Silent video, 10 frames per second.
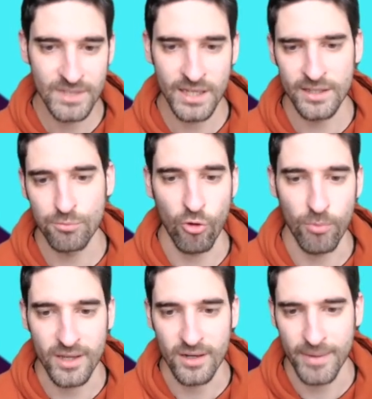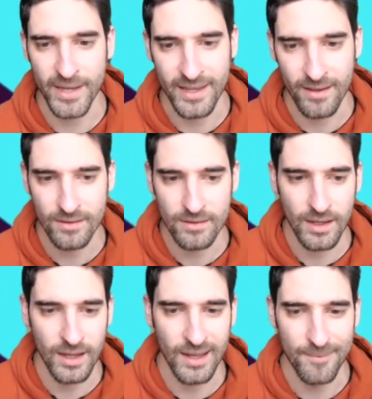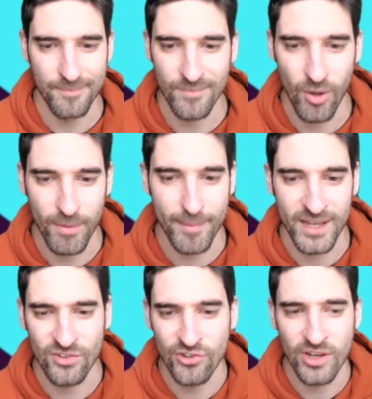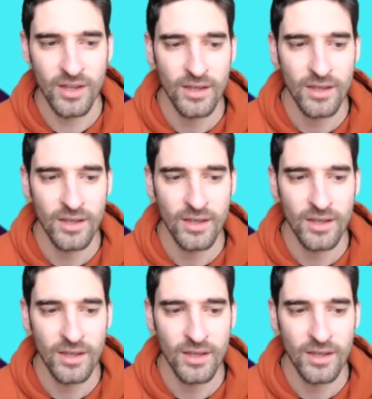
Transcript: he's probably going to be on my bench.